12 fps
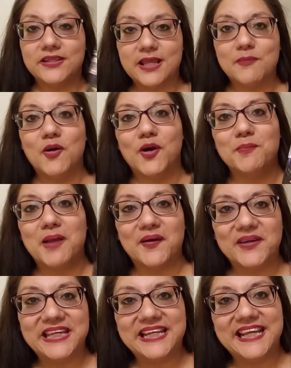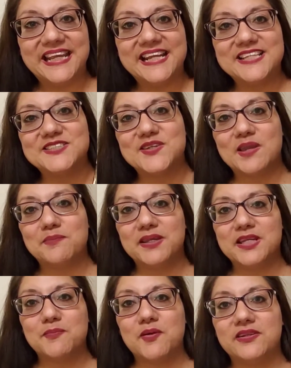of them are about eating, and so I
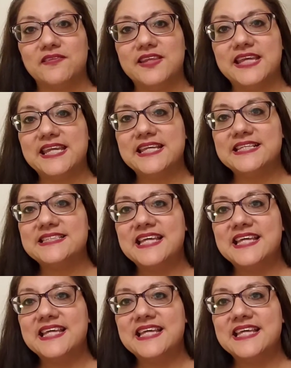picked both of these.